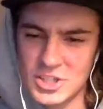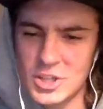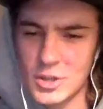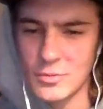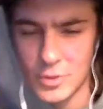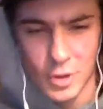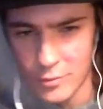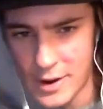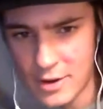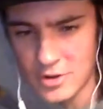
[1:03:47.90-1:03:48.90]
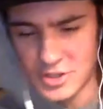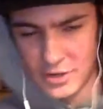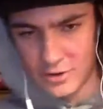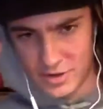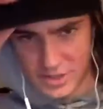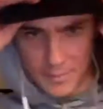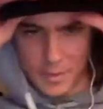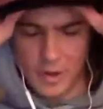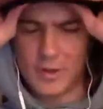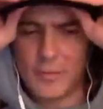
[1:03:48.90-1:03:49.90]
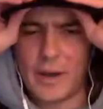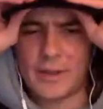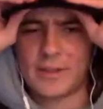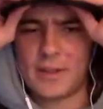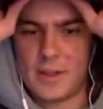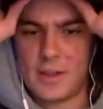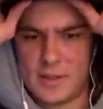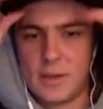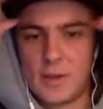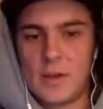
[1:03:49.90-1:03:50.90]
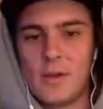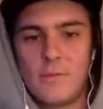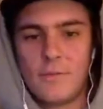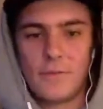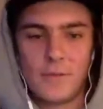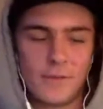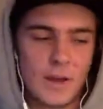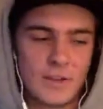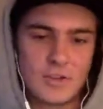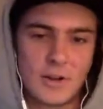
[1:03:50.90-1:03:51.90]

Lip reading: the whole Radar series, that part in the behind the scenes. If you guys are trying,